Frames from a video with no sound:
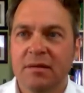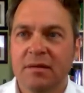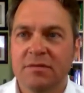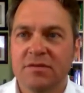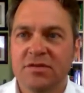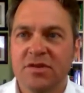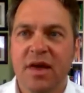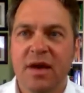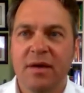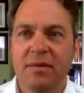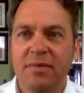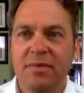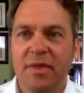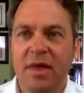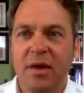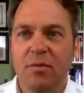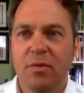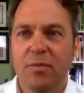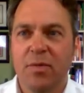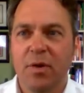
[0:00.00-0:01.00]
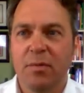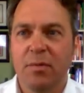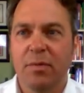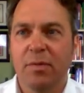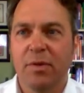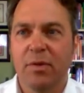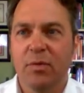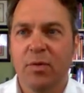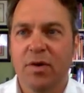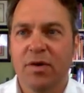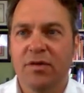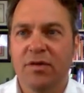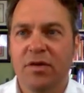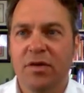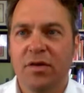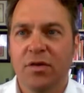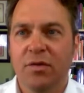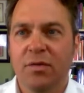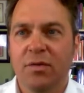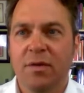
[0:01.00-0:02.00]
So that would probably work
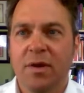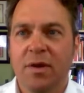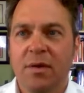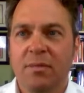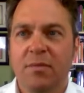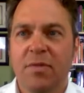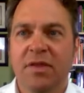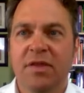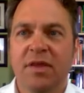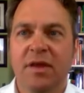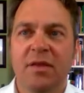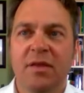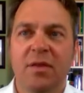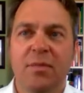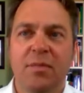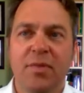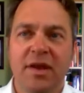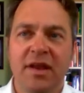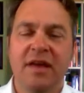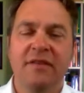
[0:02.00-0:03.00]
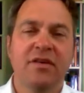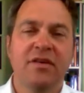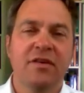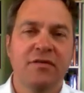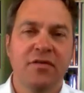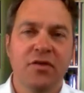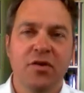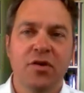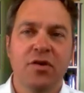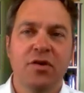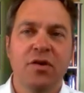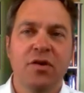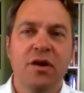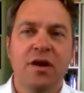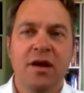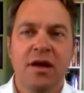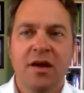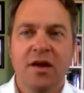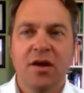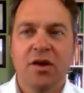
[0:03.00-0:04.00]
too. But the PDF converter,
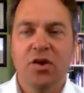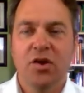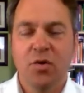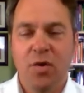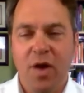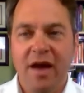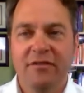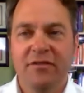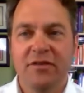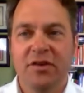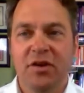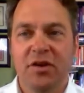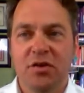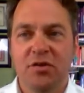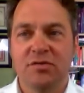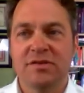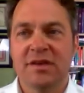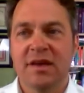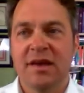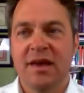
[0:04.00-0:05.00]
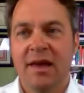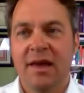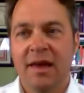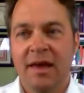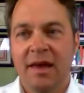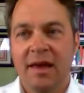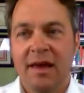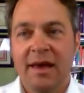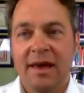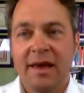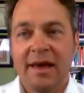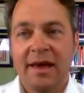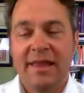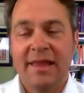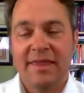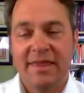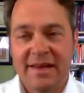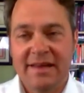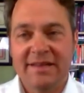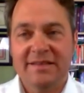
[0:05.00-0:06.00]
you have to use
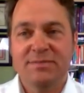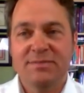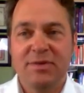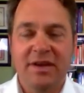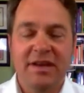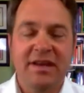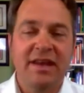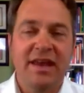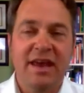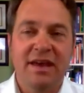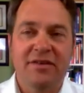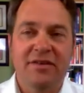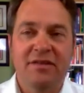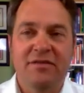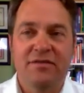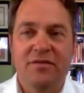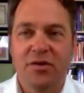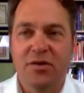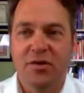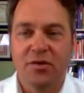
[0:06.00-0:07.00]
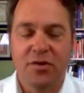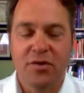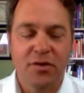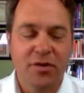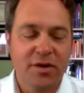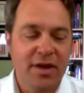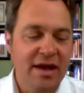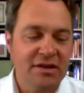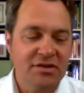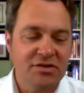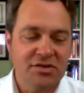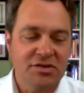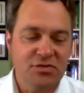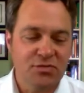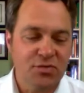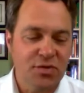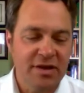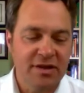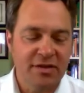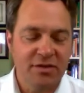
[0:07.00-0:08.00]
this PDF converter. You can't
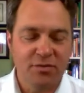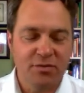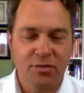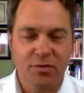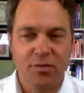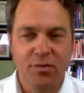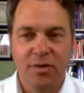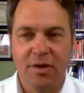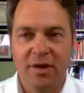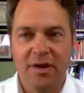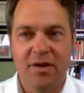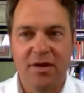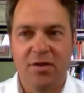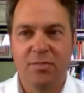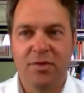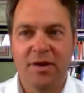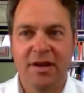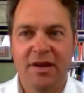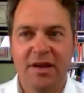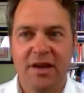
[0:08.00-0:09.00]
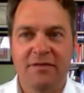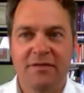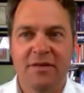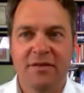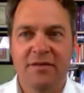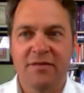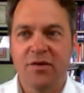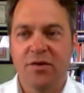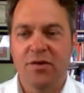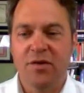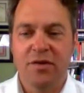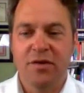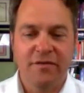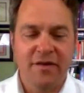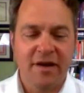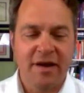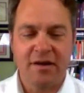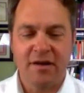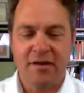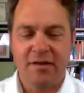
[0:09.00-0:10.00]
just run it through another PDF converter you
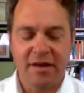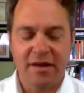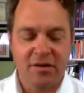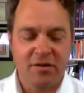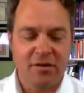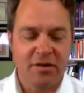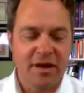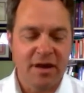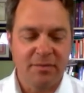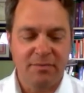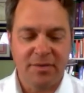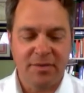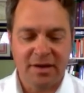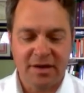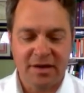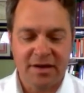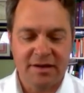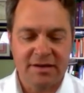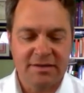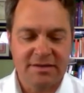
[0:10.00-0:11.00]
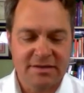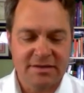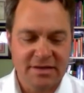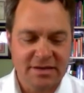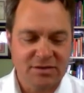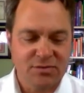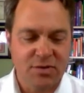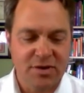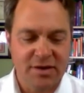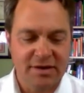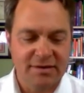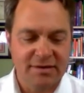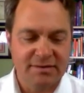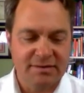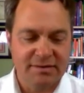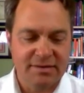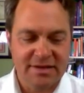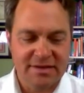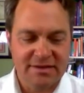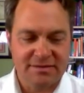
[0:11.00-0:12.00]
find on the internet, because this
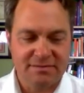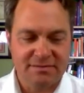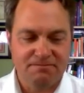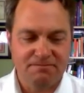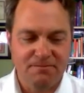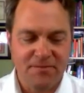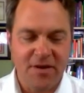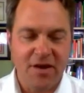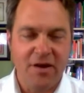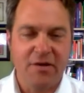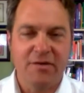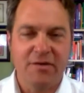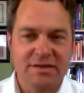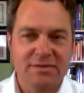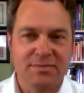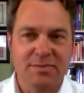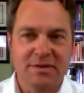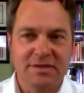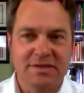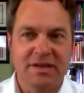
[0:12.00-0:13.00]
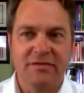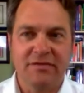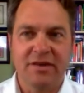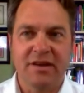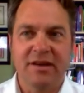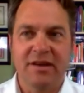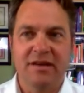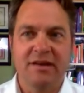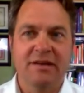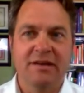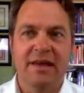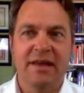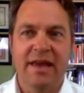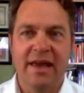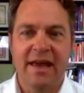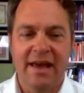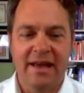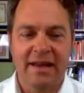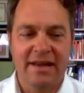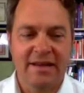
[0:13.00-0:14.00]
one is very specific,
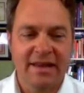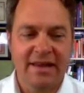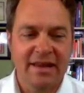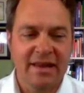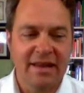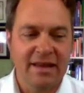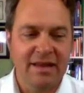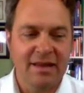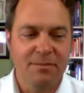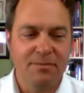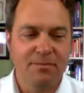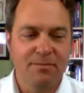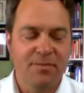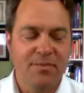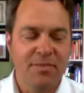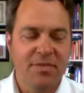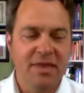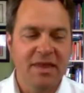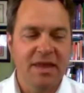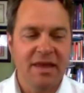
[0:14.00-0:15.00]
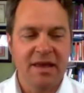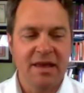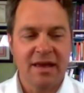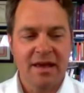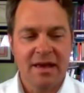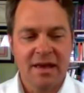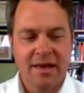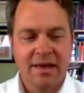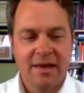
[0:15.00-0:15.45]
and the